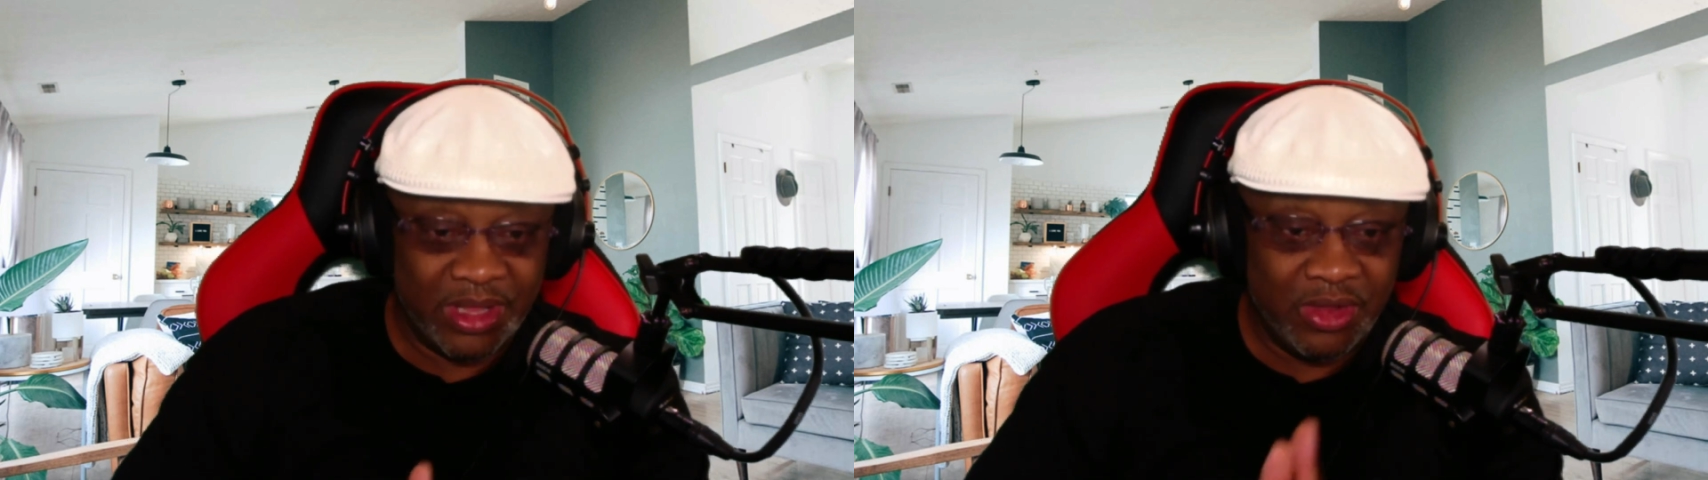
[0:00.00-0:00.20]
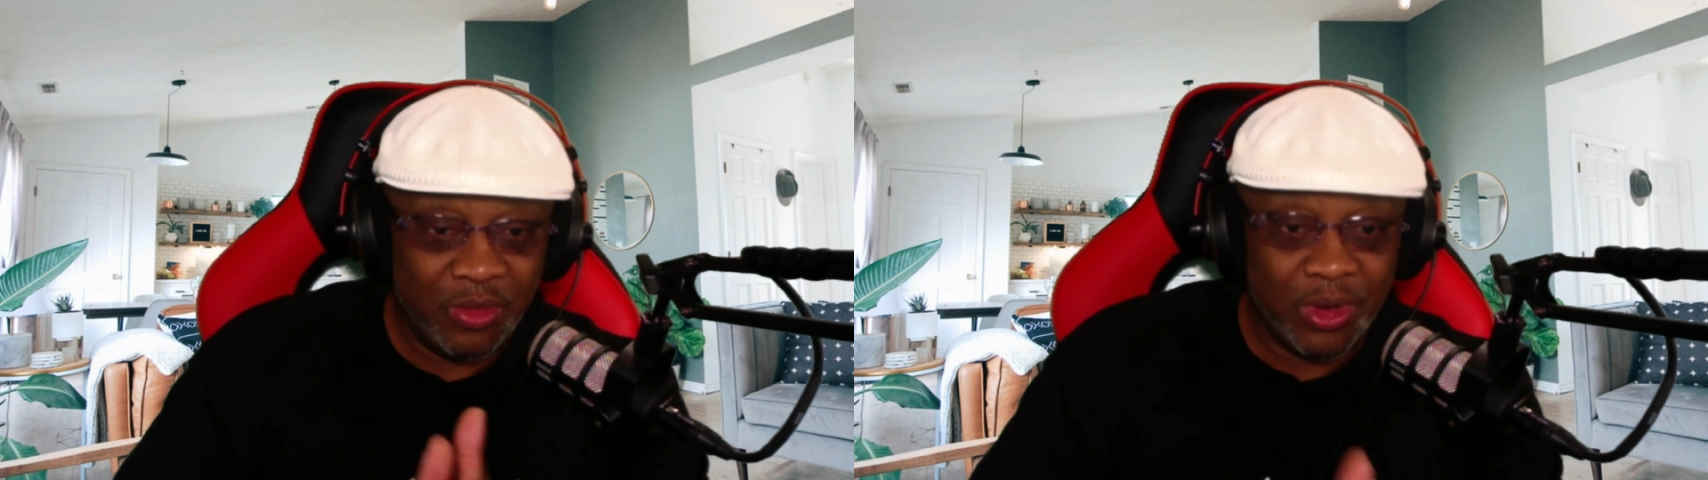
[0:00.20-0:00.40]

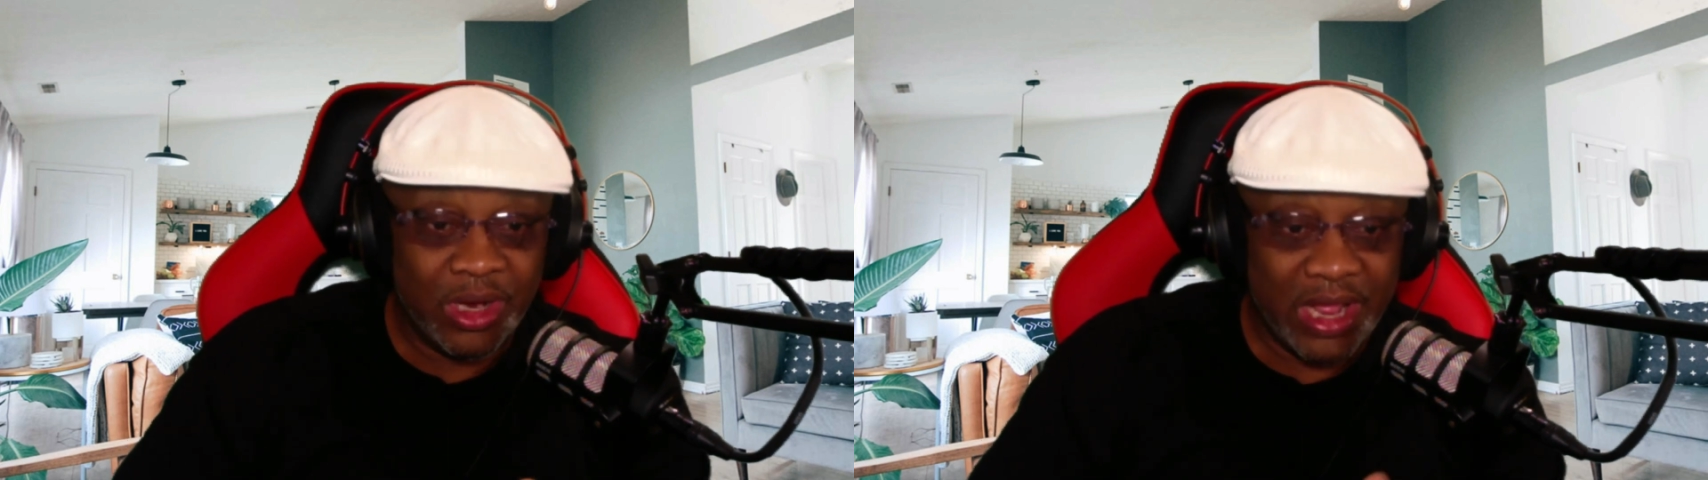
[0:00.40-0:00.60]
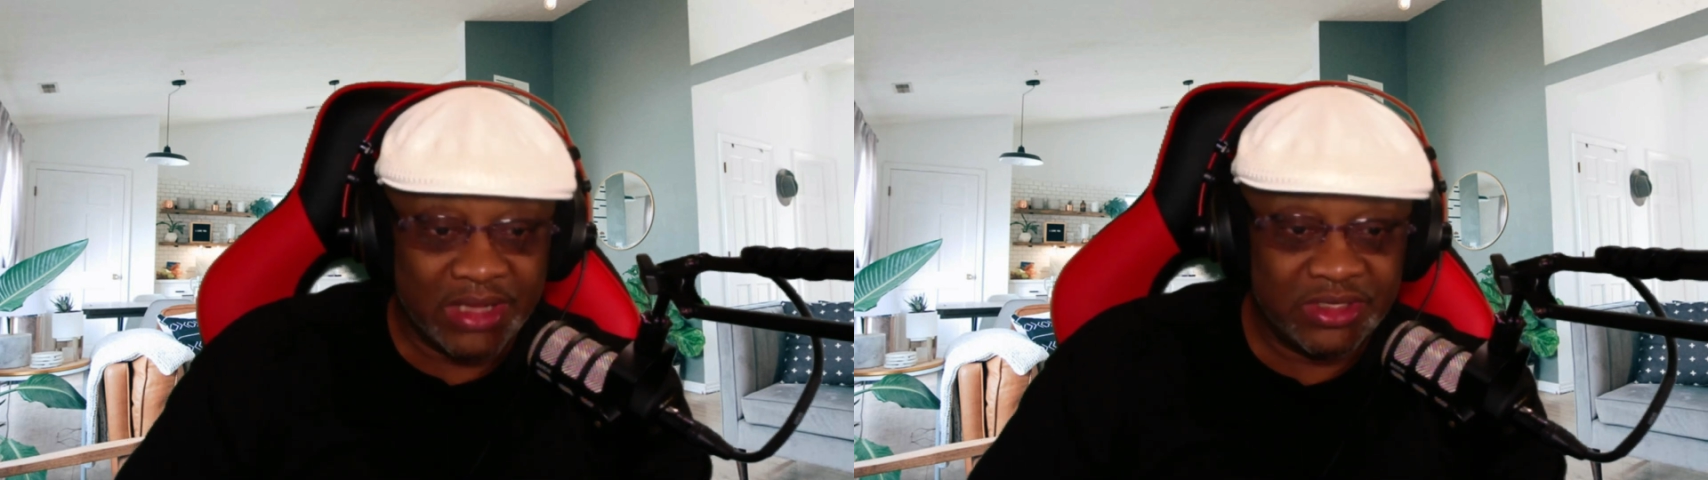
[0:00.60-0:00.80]
and you
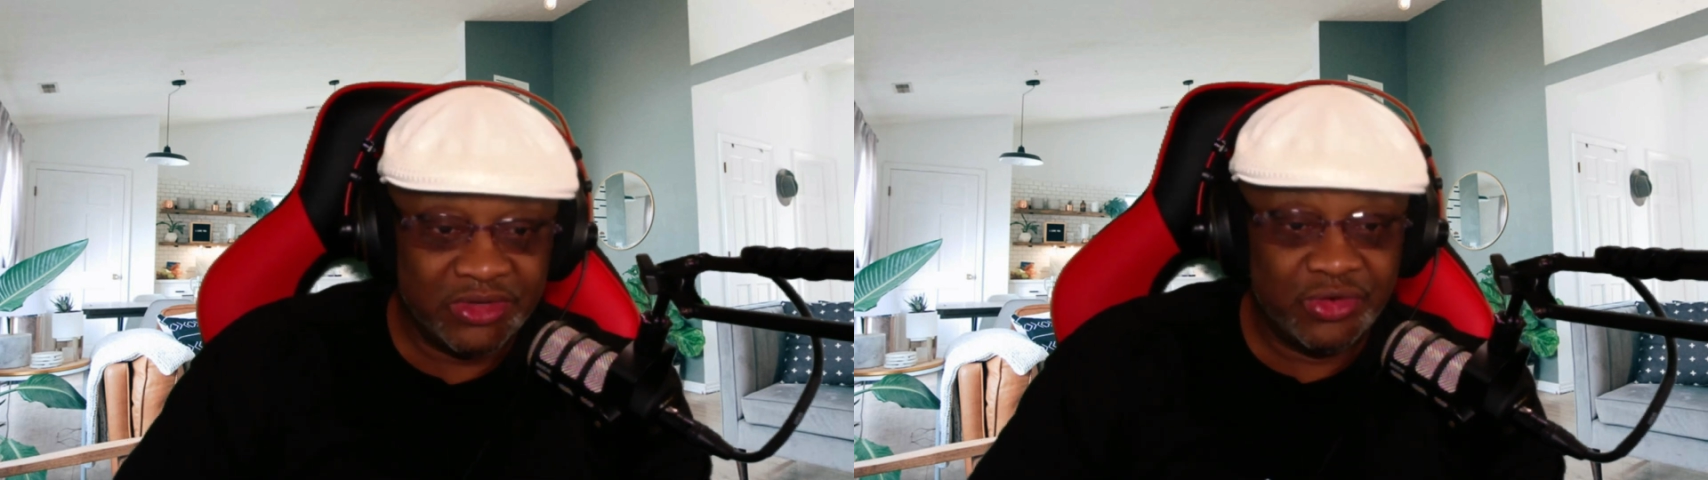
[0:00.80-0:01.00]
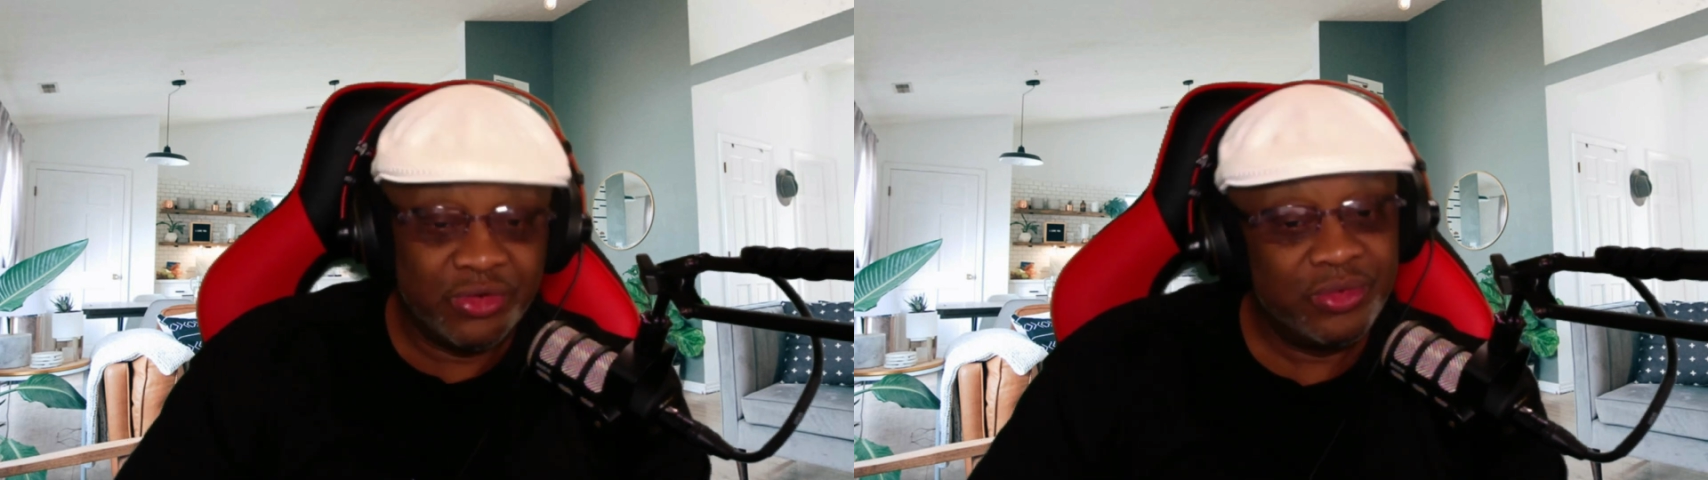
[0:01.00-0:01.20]
realize it's
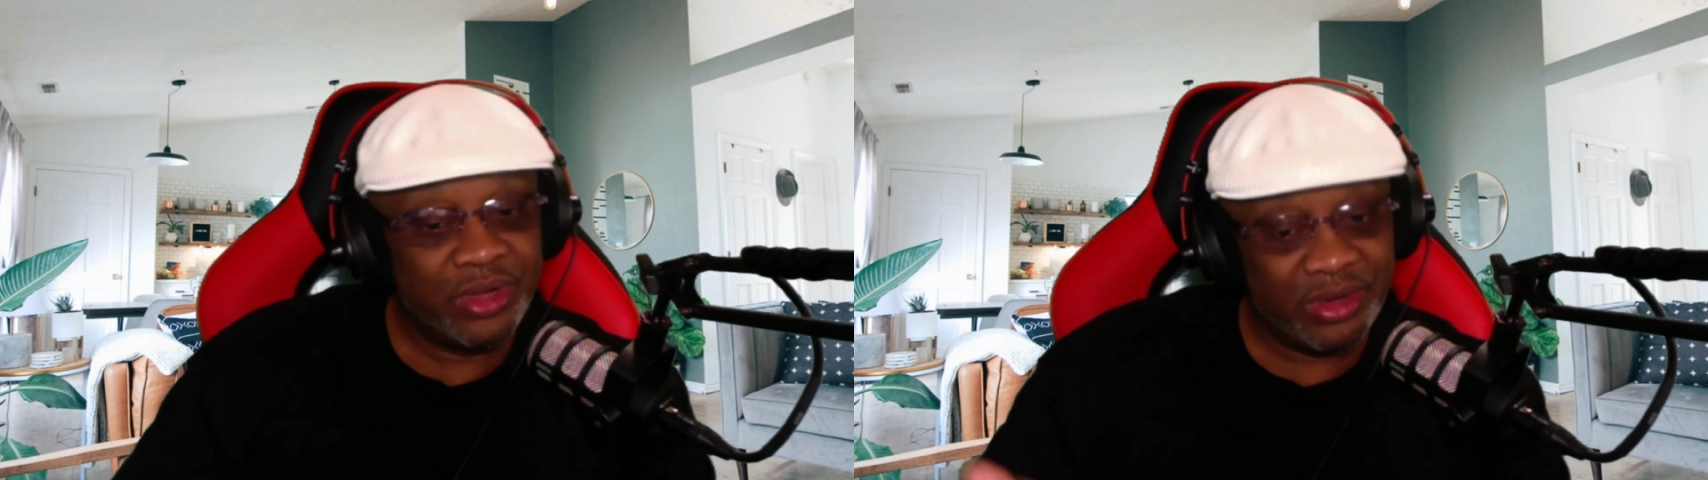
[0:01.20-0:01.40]
true,